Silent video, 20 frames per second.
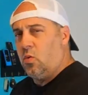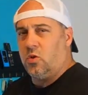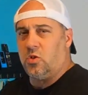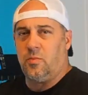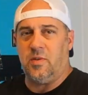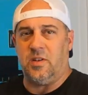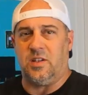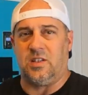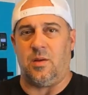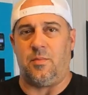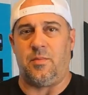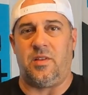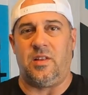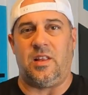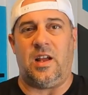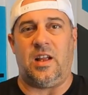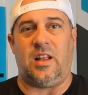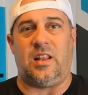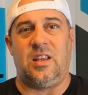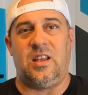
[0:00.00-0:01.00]
which would be
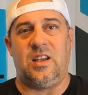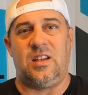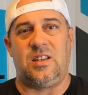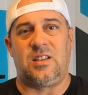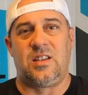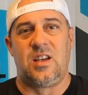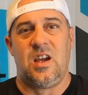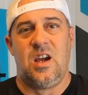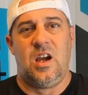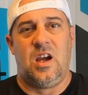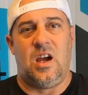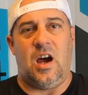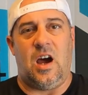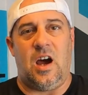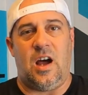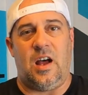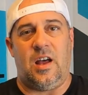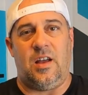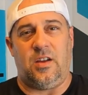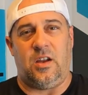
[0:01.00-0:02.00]
something like this,
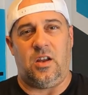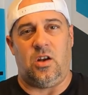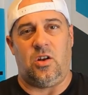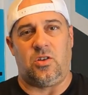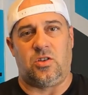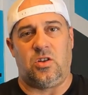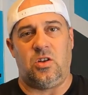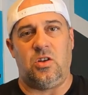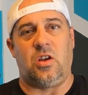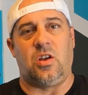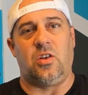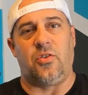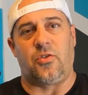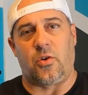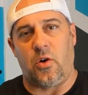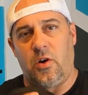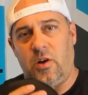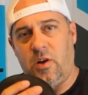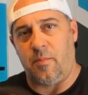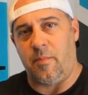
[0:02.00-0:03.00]
so you can
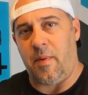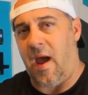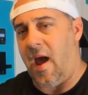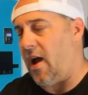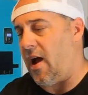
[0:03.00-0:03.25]
throw it in your